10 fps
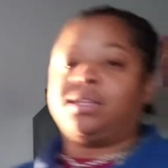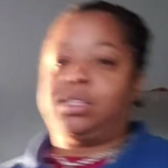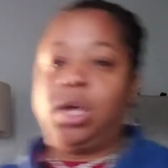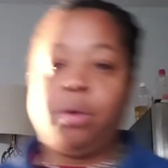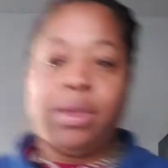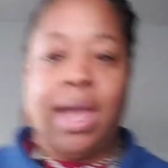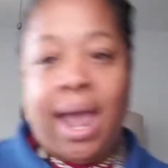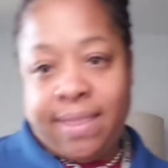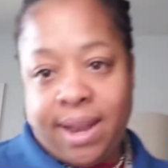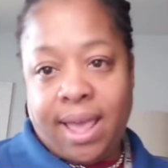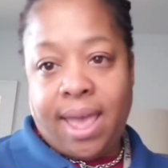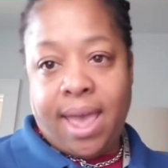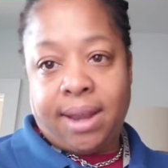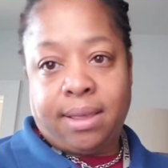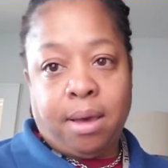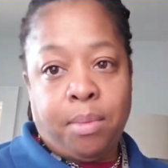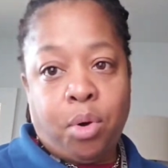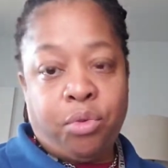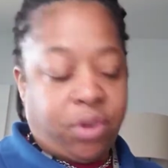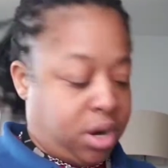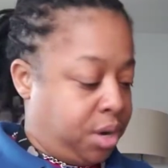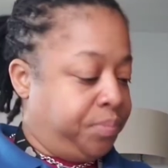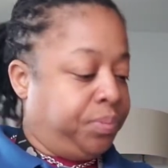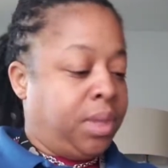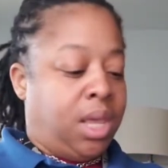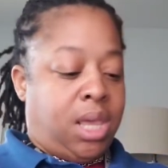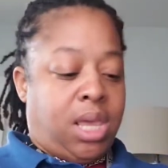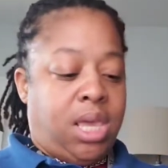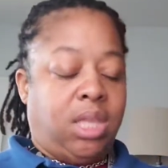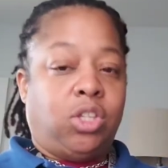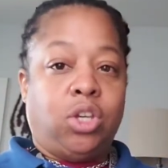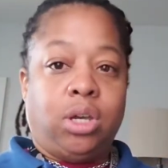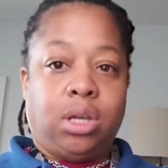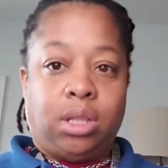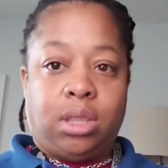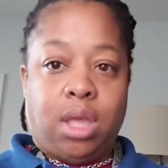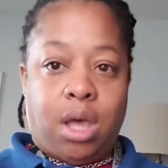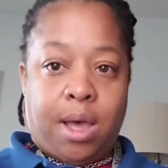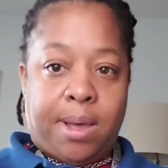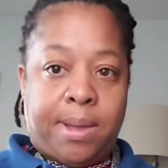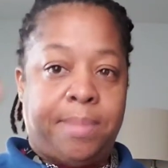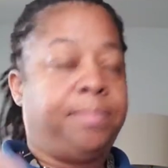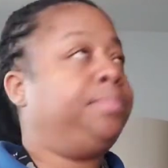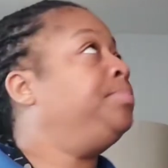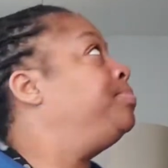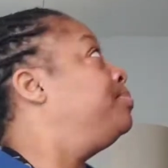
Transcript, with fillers: So the guy that I had come over, he took the um,